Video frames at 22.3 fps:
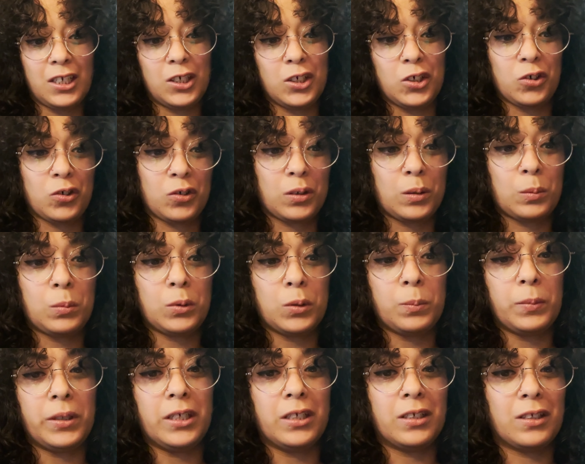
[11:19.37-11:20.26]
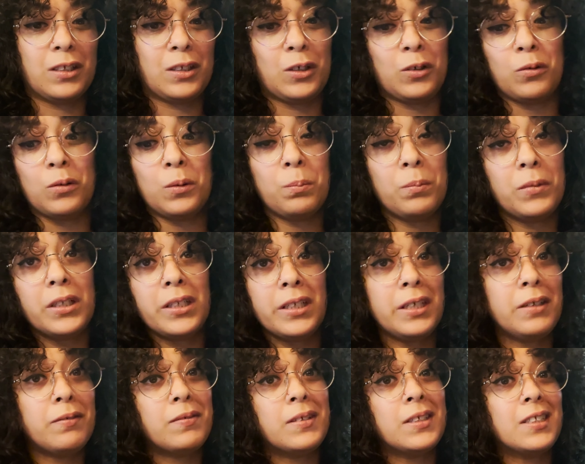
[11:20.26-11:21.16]
in trouble because no one
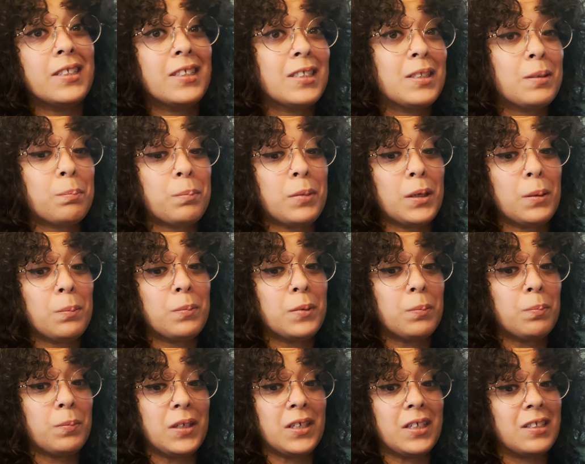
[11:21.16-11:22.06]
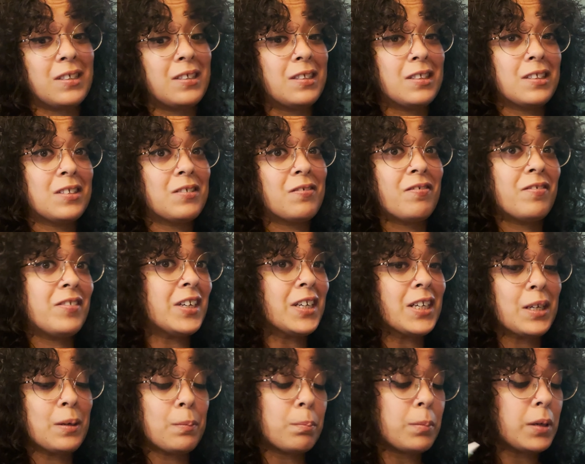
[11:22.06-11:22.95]
believes it's the puppet because it's a
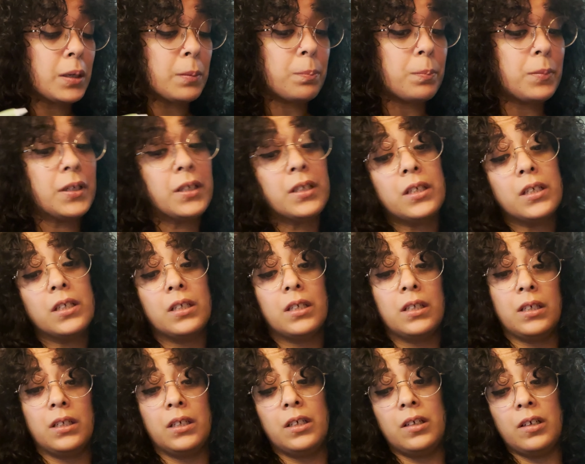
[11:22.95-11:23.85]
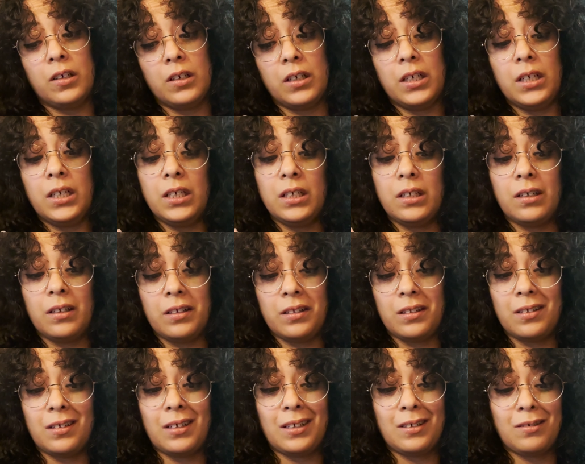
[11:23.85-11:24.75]
fucking puppet, right?
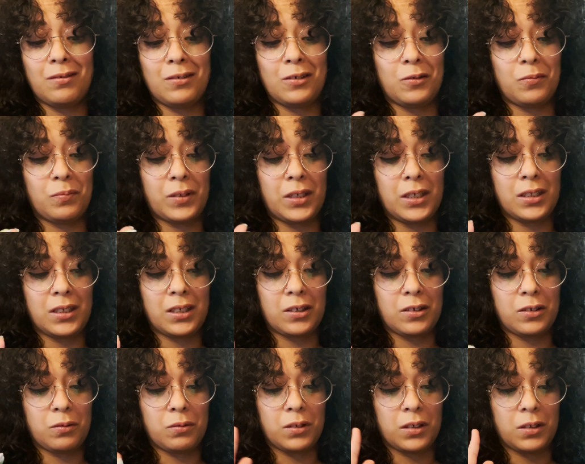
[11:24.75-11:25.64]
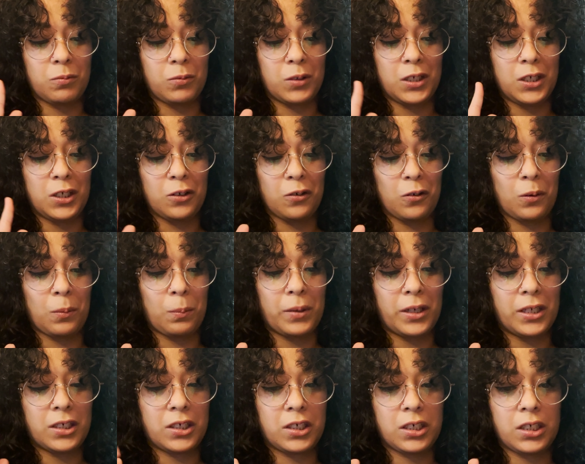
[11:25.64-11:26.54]
I don't know if that's what you're
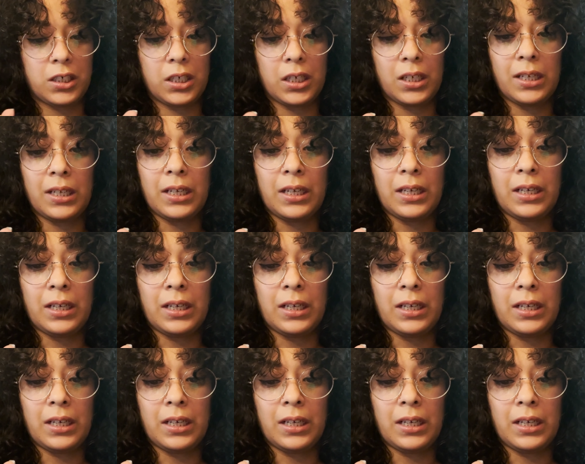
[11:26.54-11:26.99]
imagining.